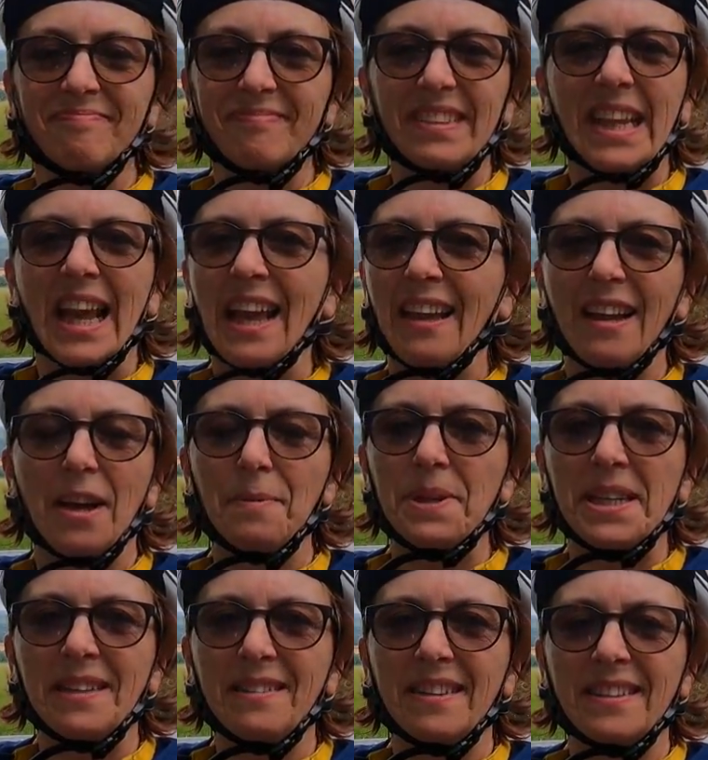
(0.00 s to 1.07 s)
Yeah, I
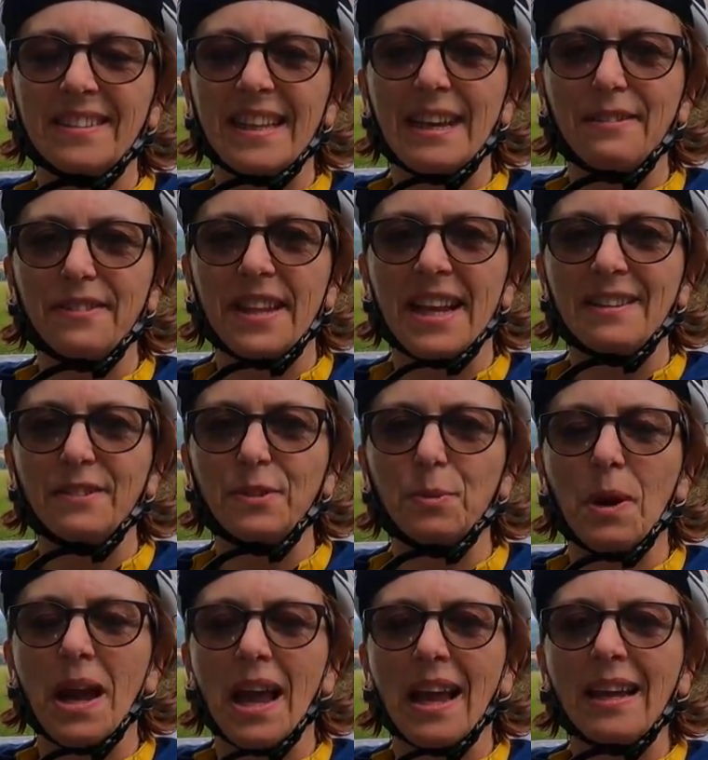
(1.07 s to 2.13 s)
mean, the South Downs
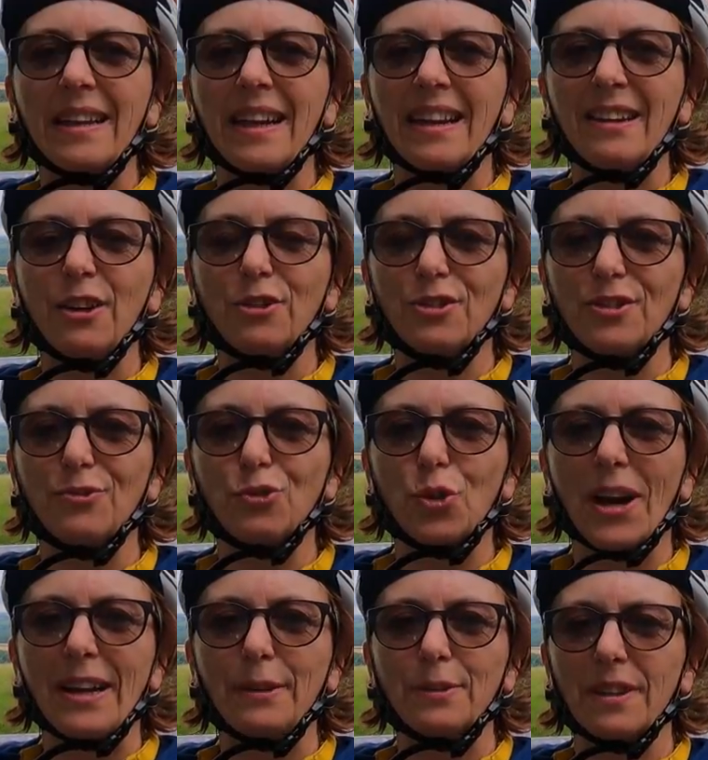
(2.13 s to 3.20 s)
Way and lots of
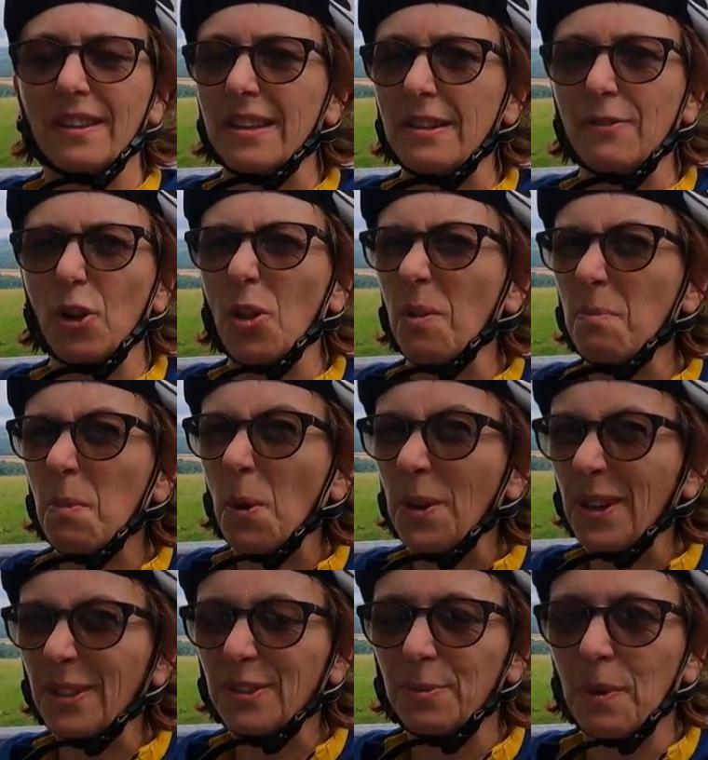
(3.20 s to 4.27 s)
trails. I think you've got the
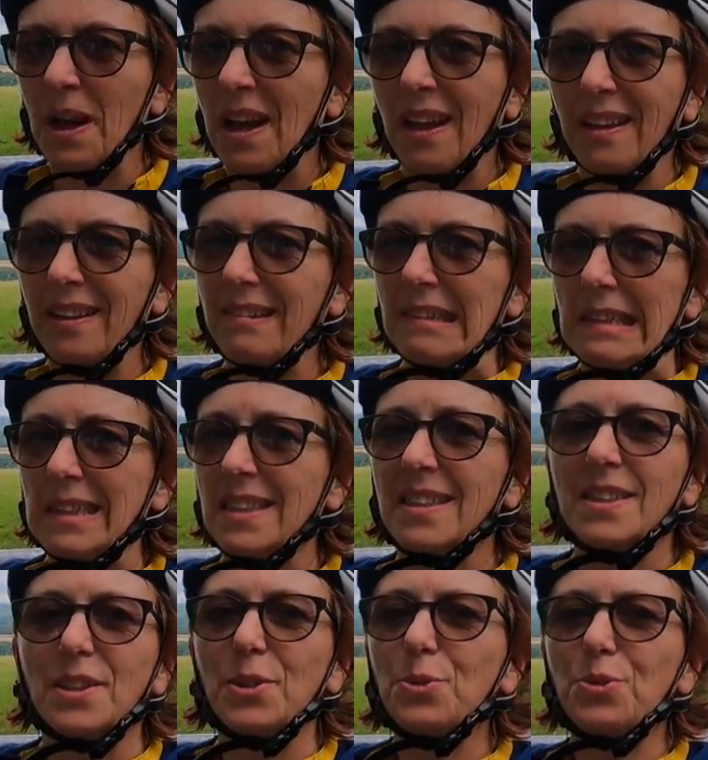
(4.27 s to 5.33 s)
Monarchs Way,
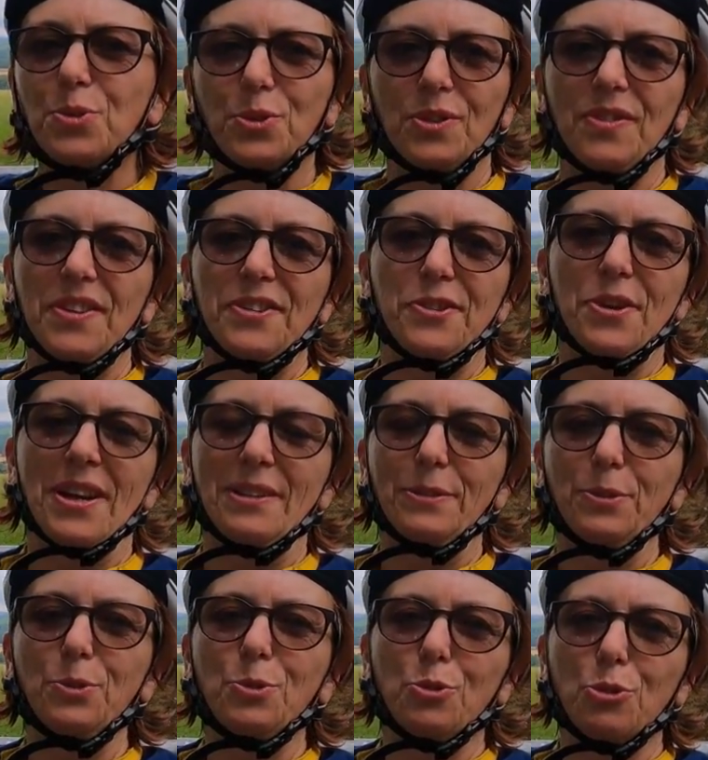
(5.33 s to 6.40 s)
all sorts of other trails,
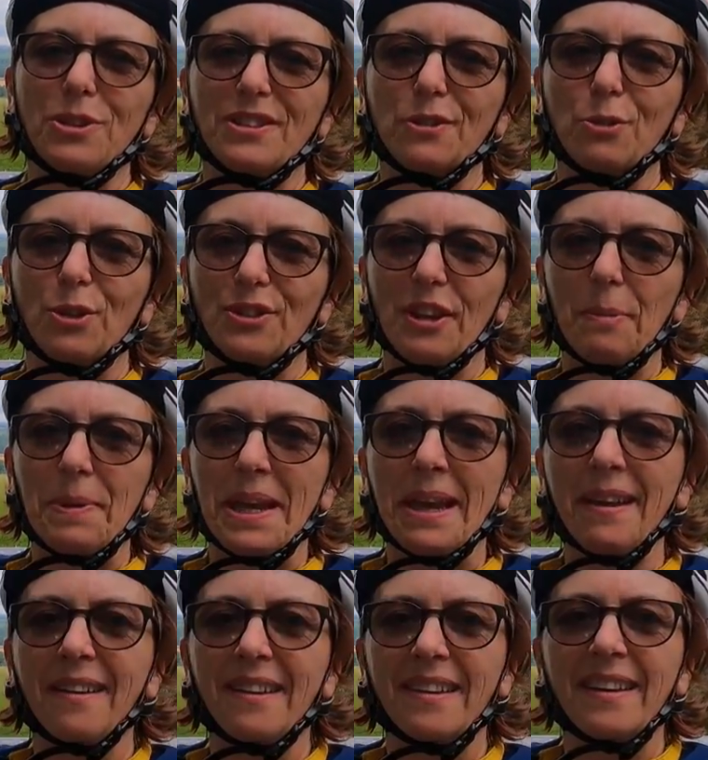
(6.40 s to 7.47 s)
all crisscross up
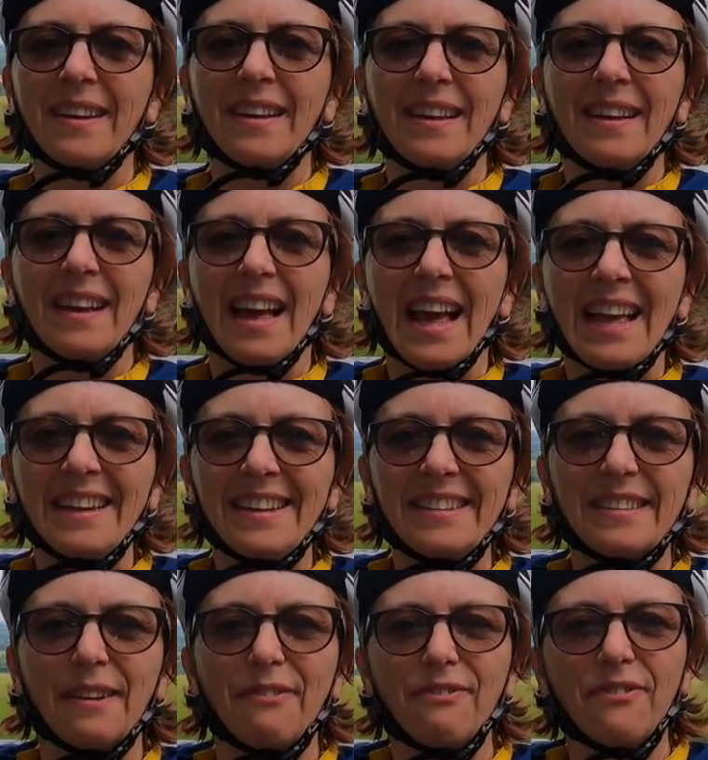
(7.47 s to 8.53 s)
here, and
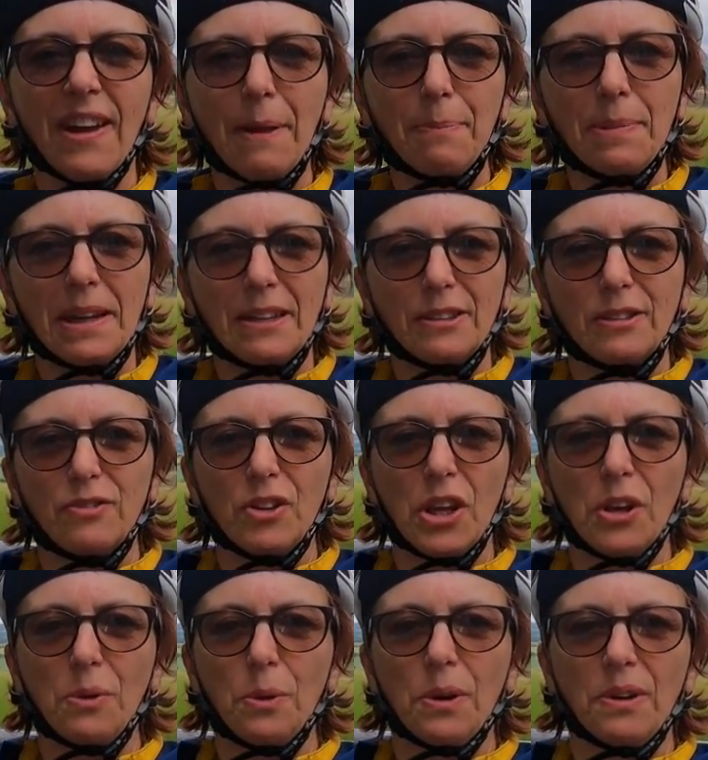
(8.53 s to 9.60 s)
it's a fabulous
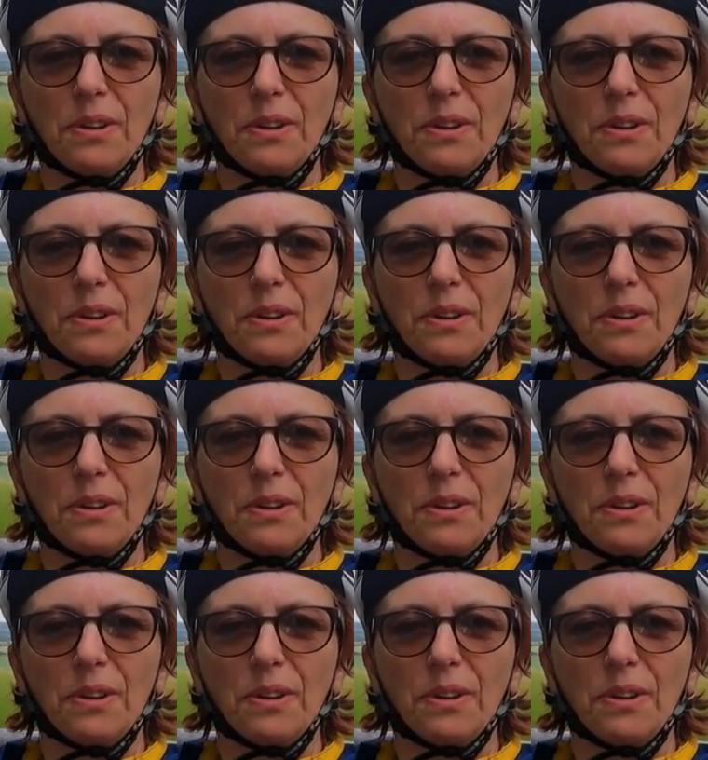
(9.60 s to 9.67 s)
view.